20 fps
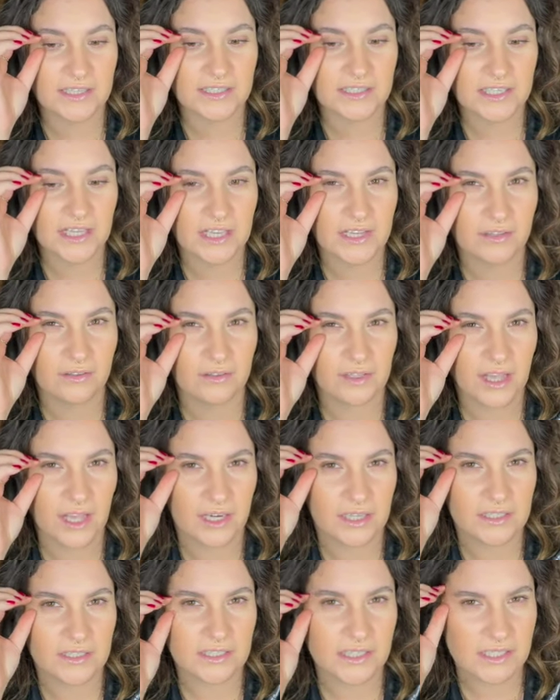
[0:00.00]
it will kind of
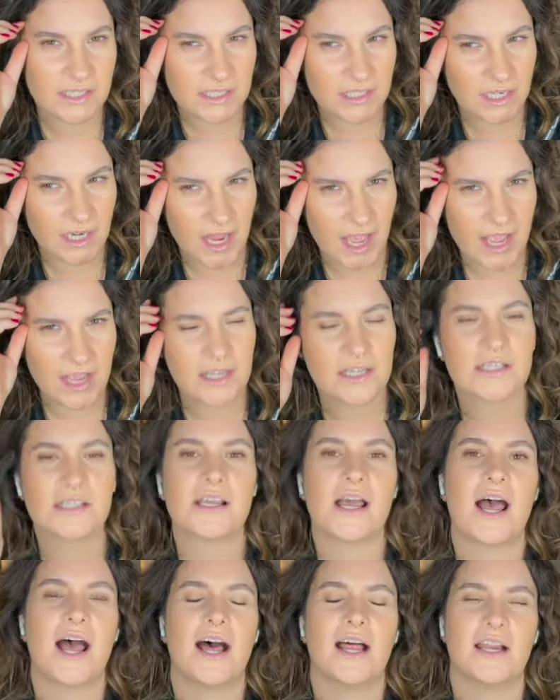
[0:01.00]
disconnect
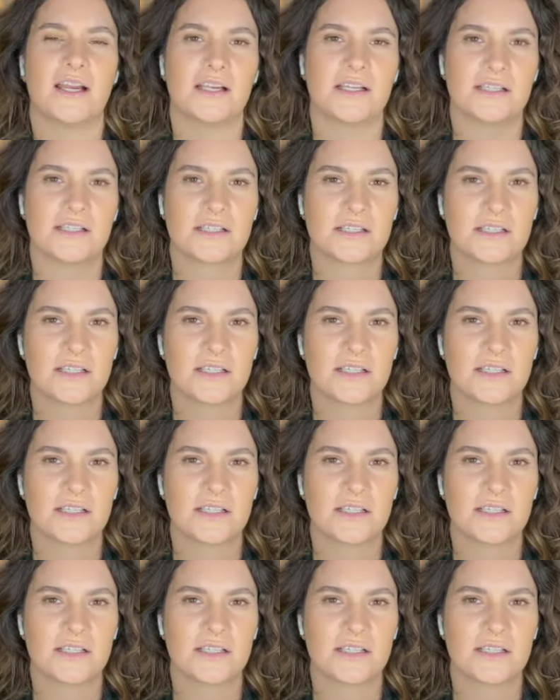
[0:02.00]
and